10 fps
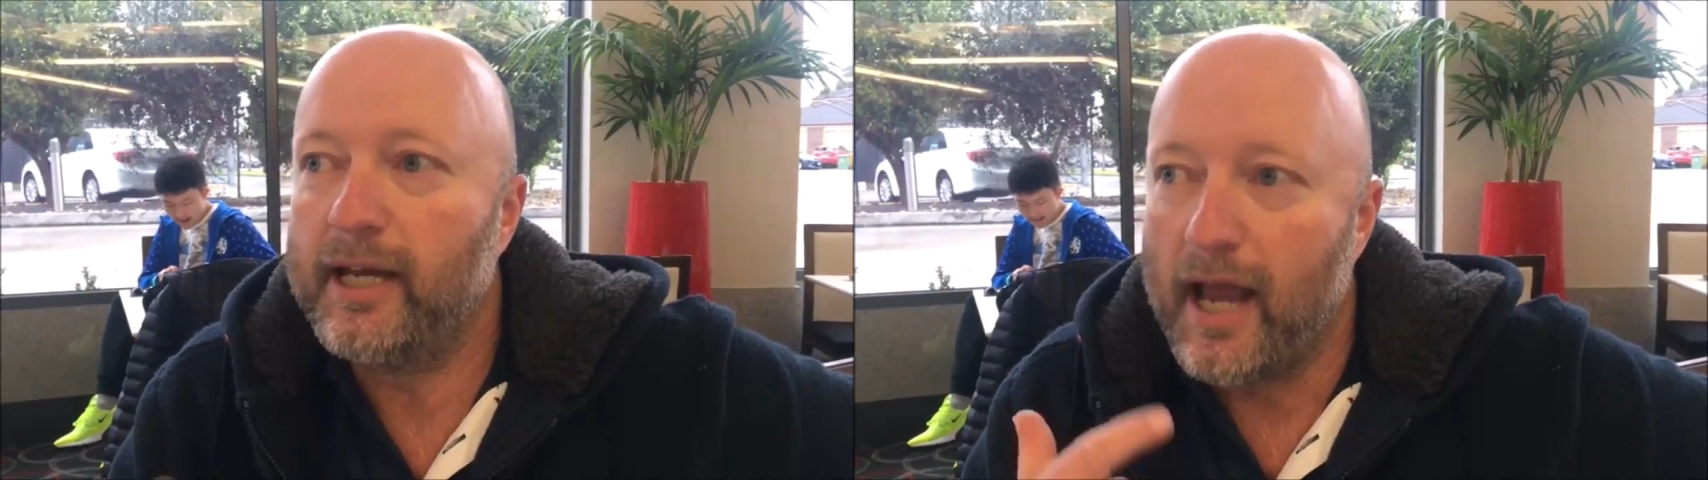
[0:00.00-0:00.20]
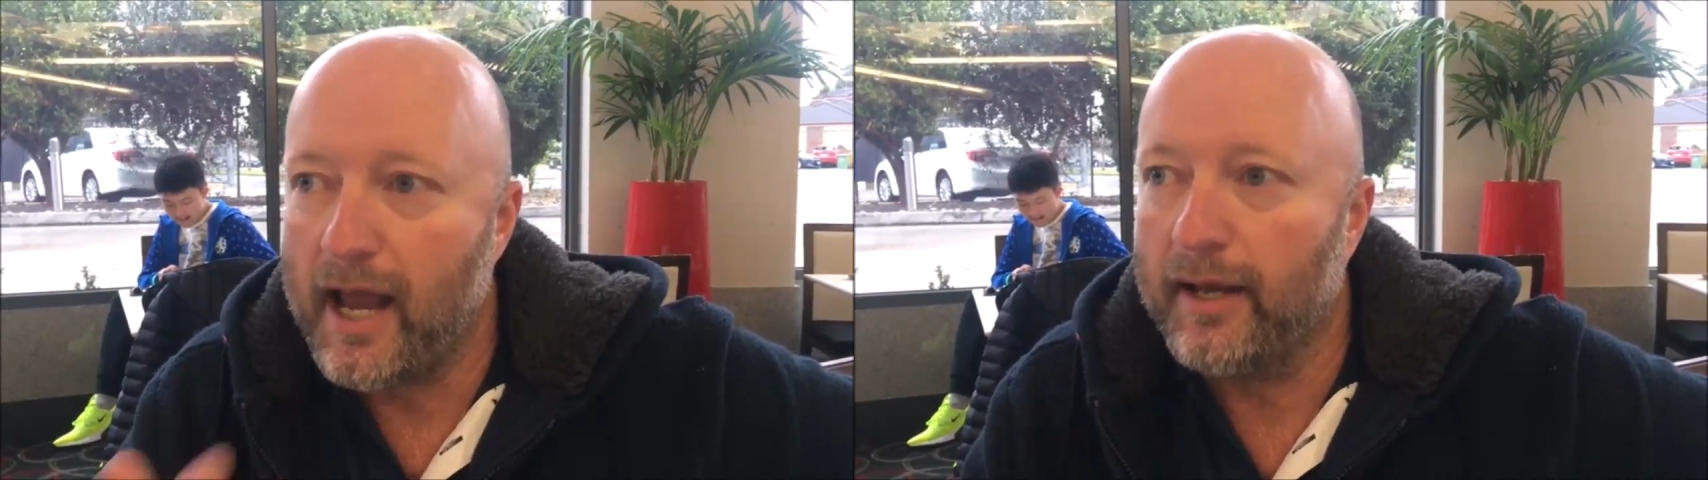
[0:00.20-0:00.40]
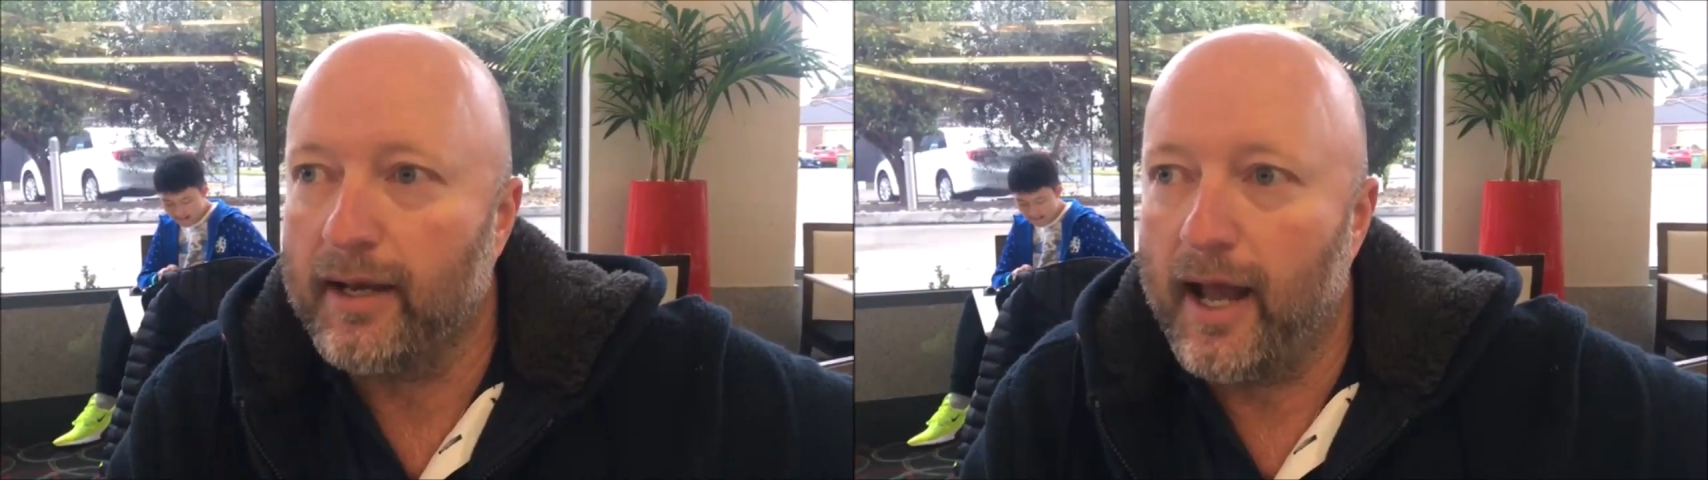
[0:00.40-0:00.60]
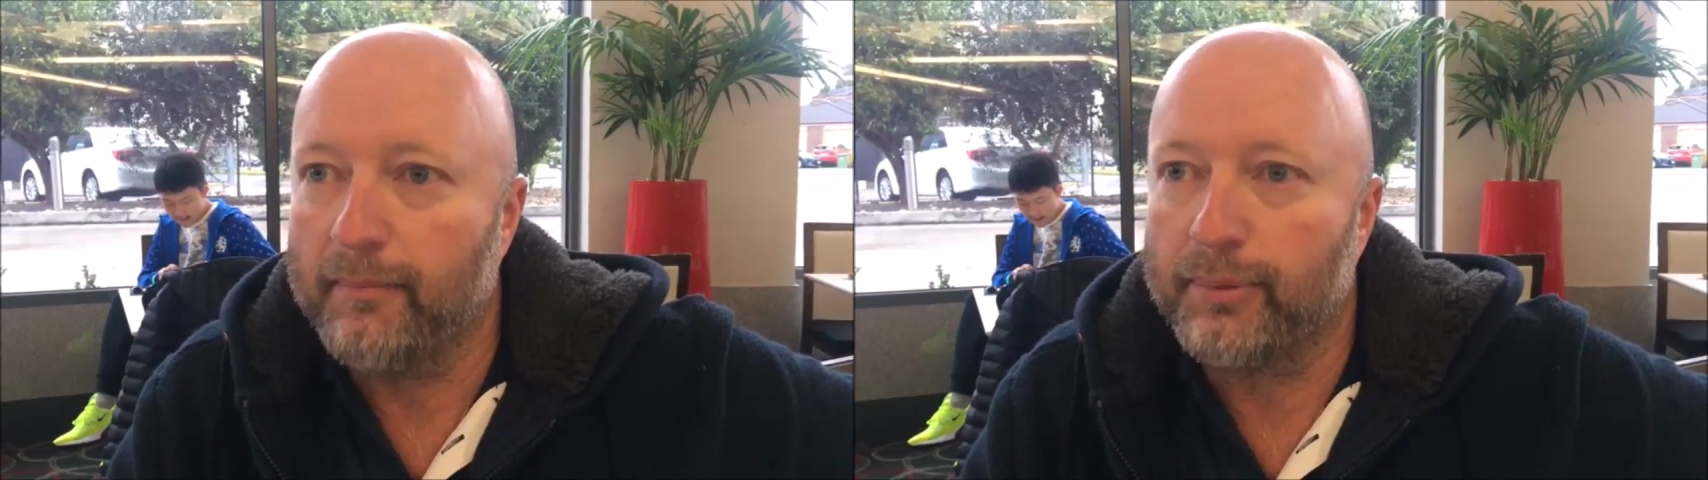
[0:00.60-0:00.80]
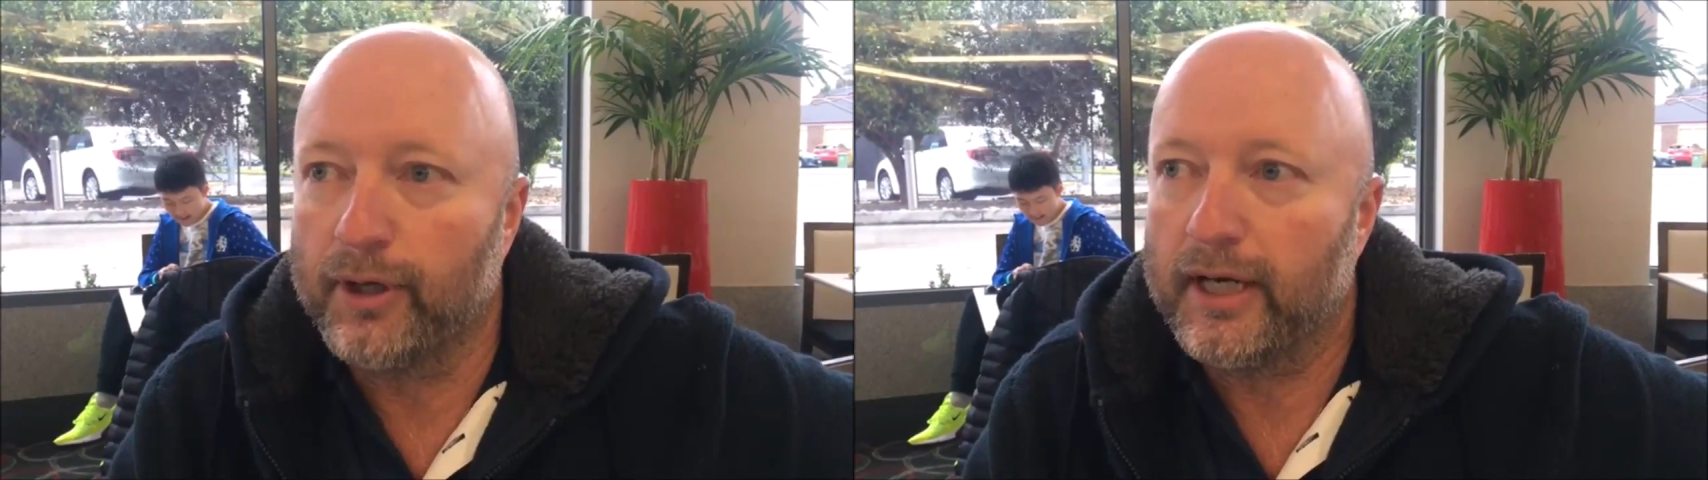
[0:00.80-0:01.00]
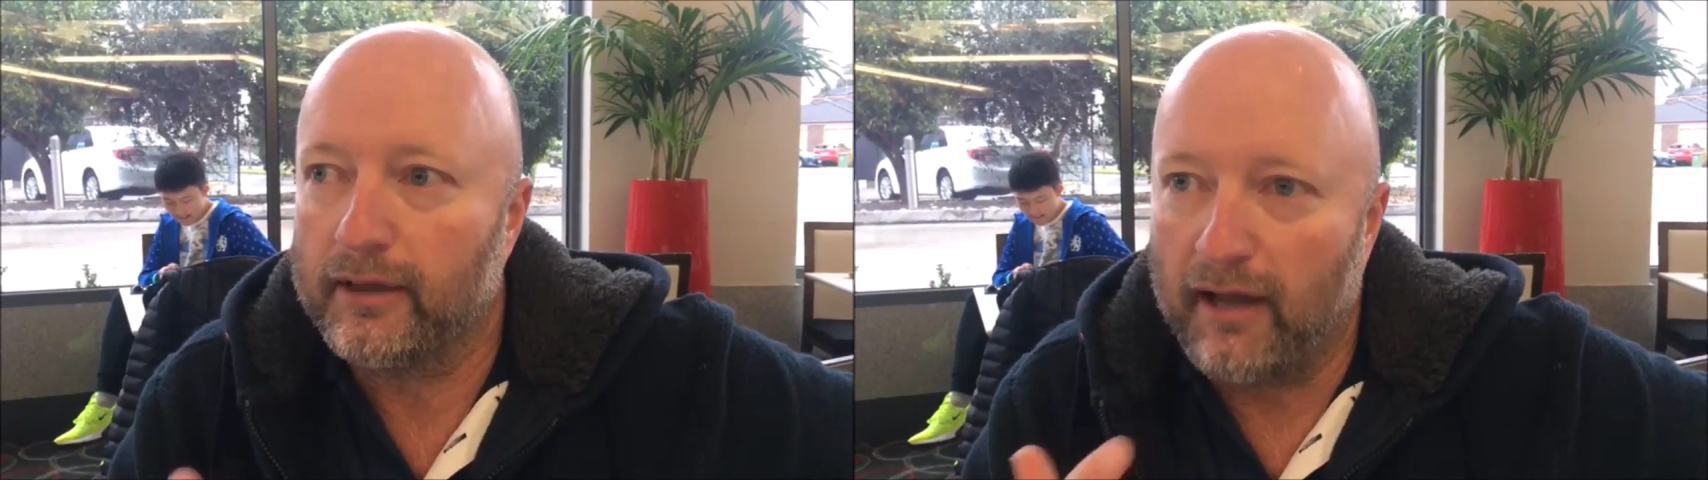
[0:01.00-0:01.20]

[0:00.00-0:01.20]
and B,